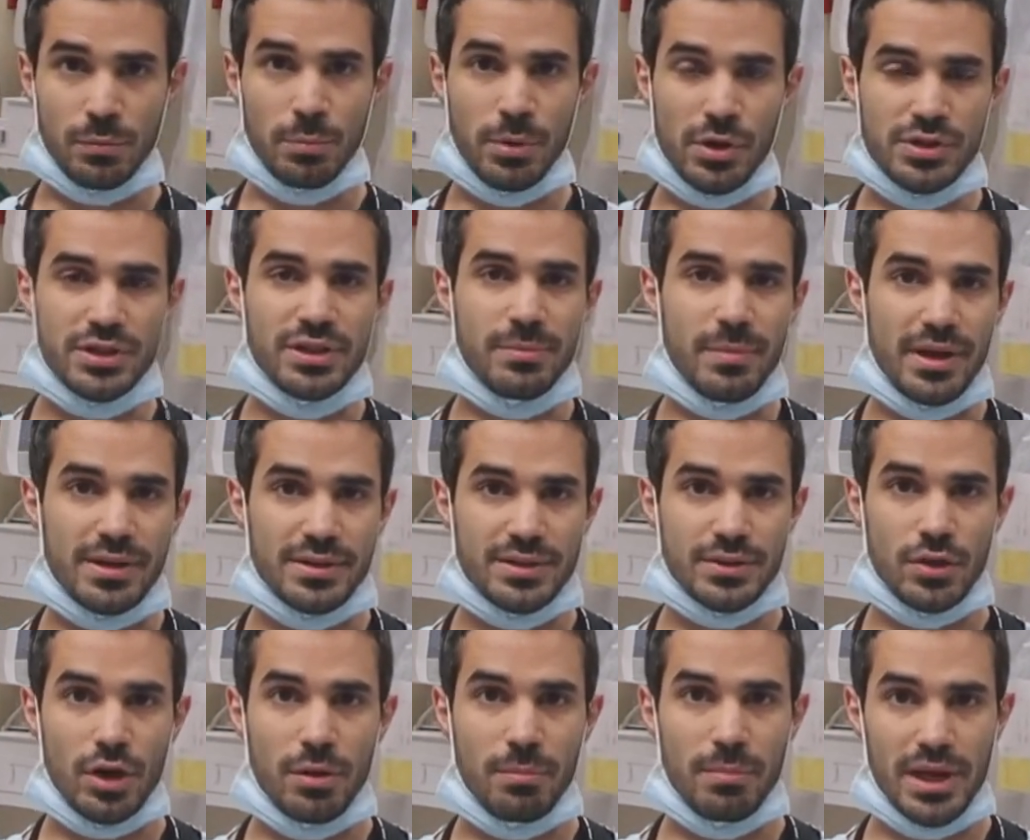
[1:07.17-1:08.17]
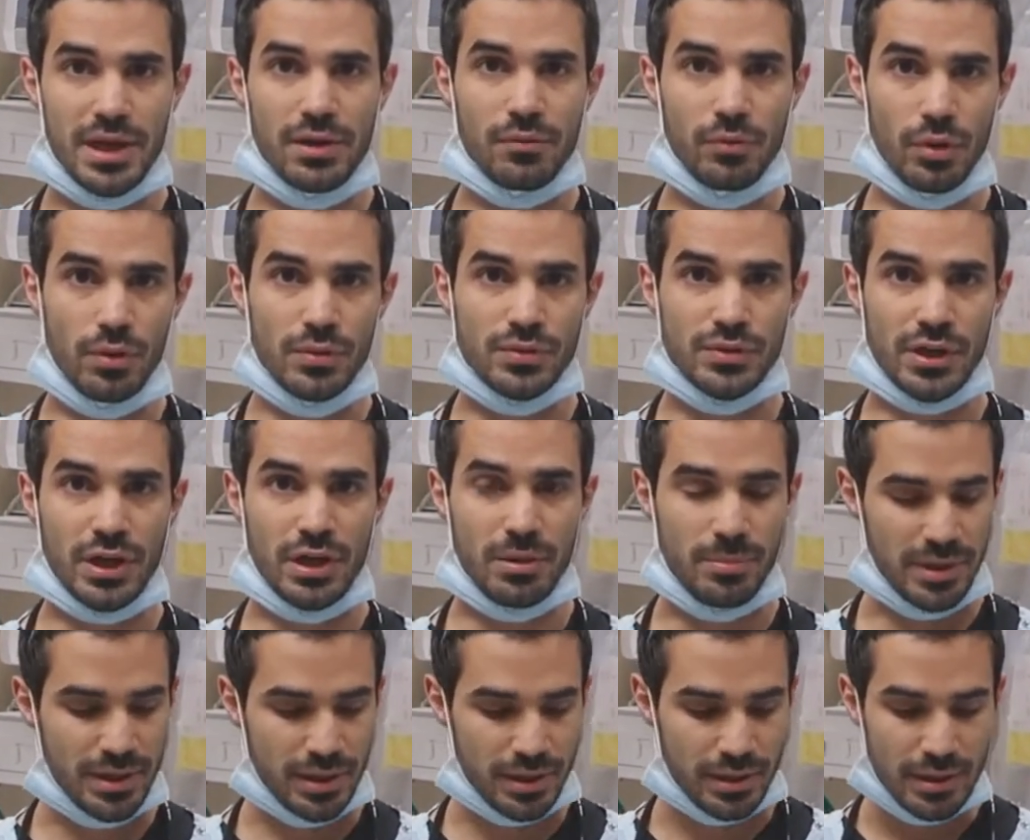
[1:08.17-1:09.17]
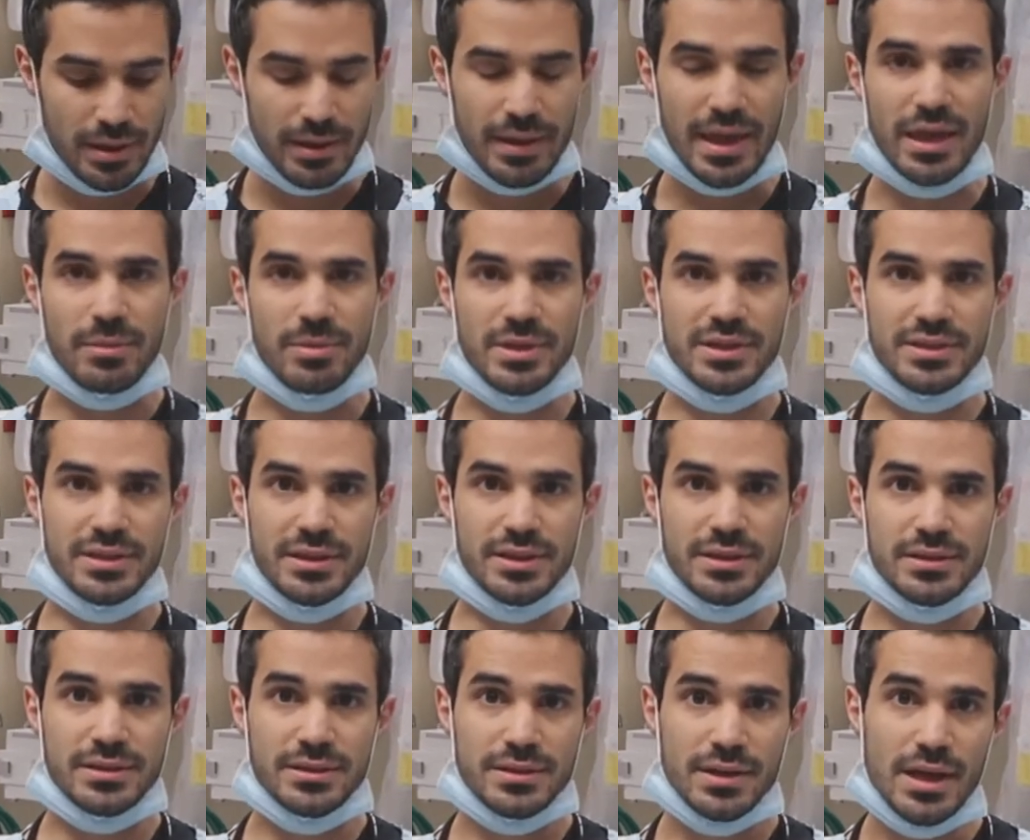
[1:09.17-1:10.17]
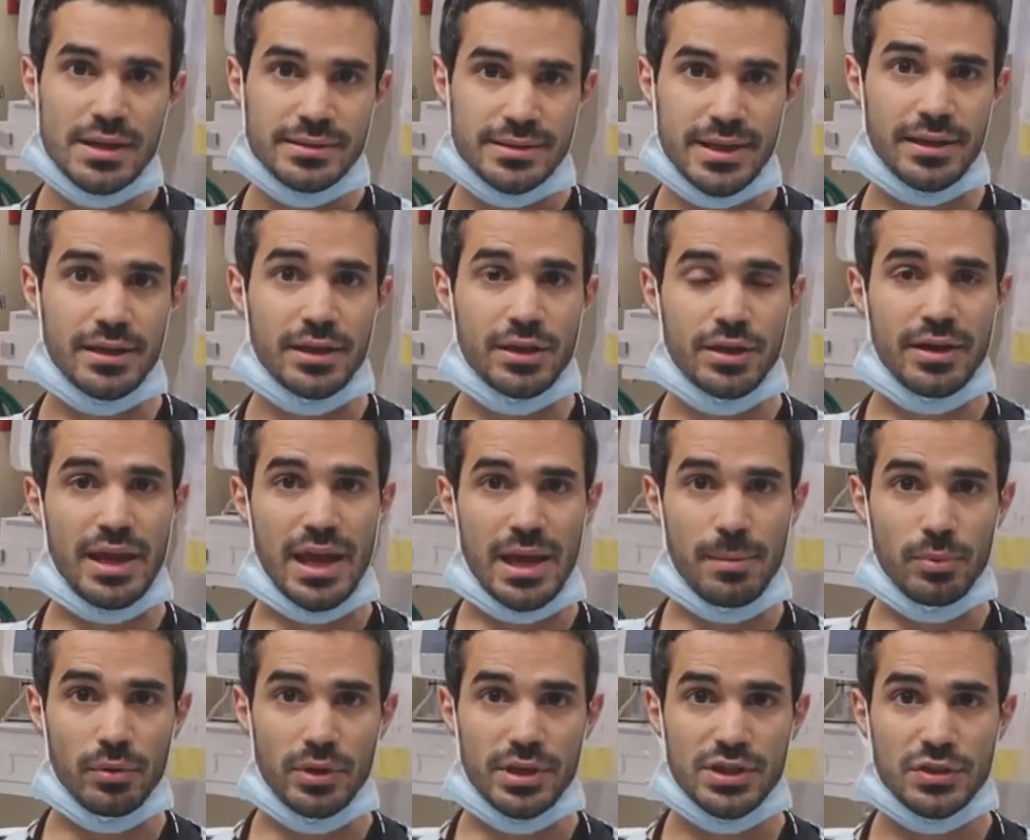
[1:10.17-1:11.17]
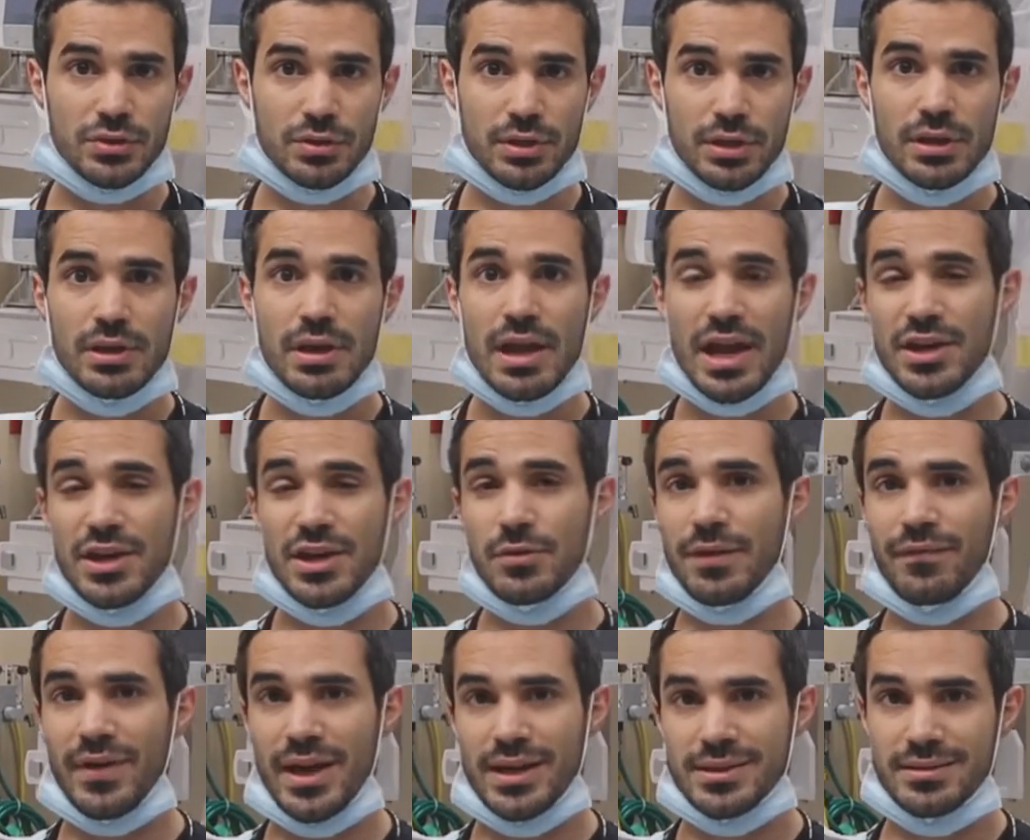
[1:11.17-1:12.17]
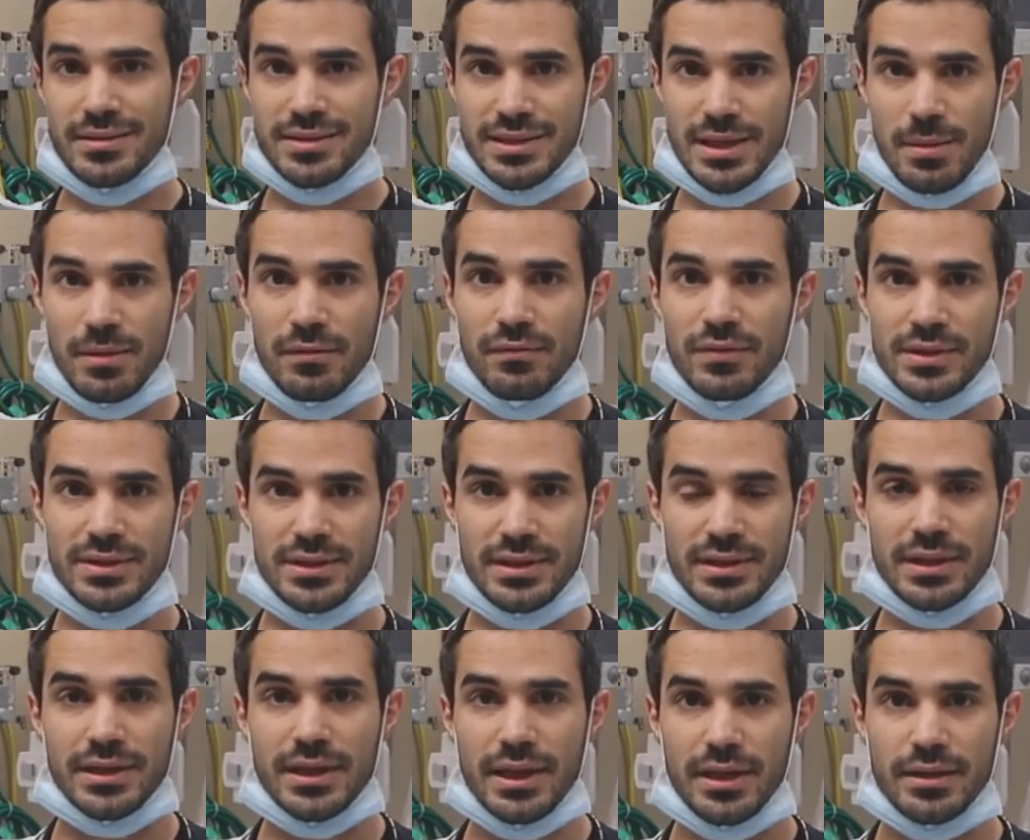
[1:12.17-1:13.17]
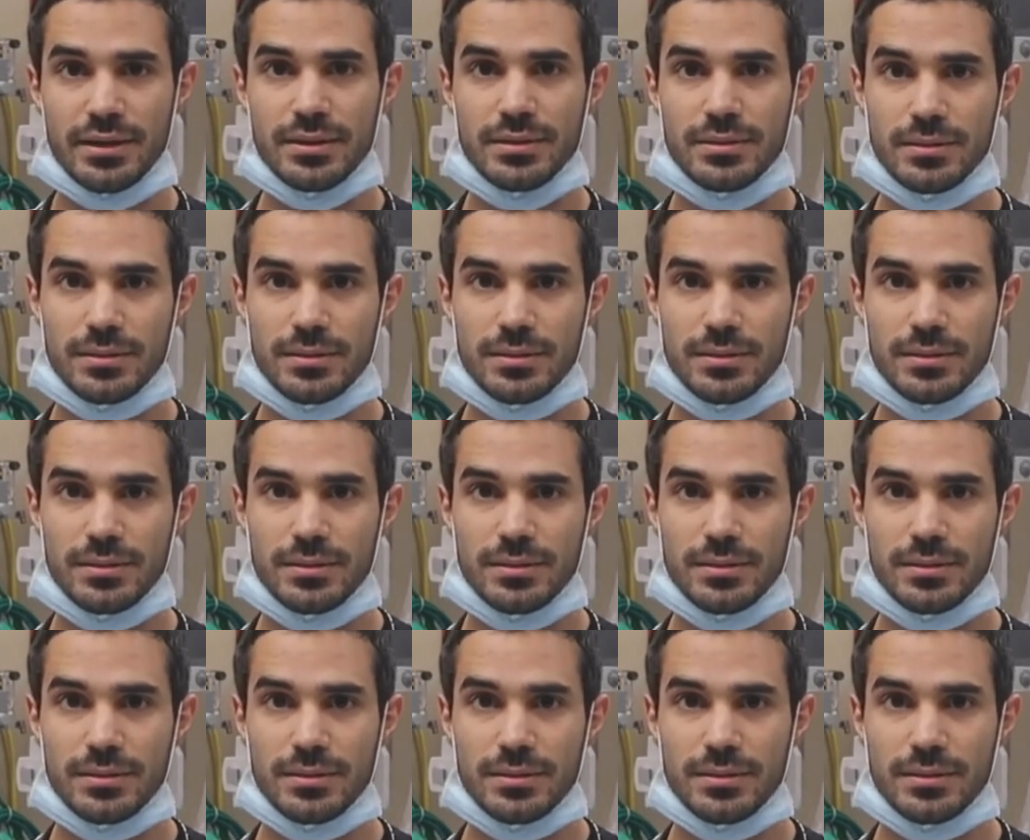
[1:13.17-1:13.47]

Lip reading: For emergency medicine, our main roles are going to be ABCs, taking good ample history, and doing a fast exam if it's indicated.